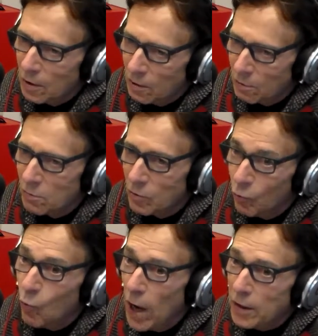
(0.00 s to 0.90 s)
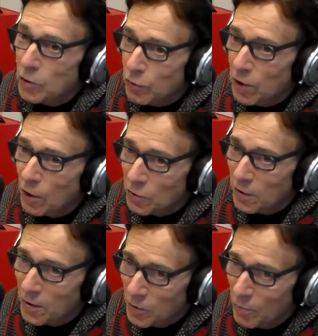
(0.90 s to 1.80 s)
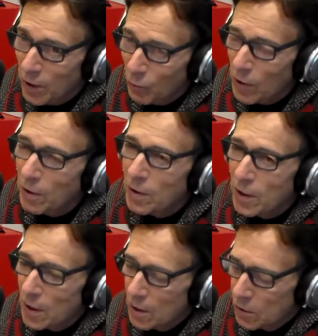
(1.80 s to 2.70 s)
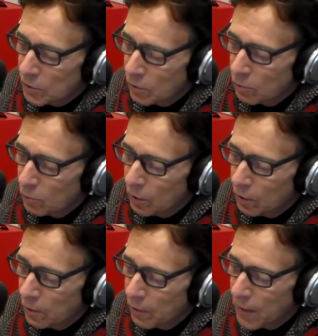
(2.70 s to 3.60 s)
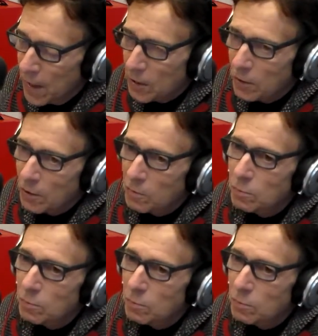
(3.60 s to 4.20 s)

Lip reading: The wattage reduction is the big one. So we thank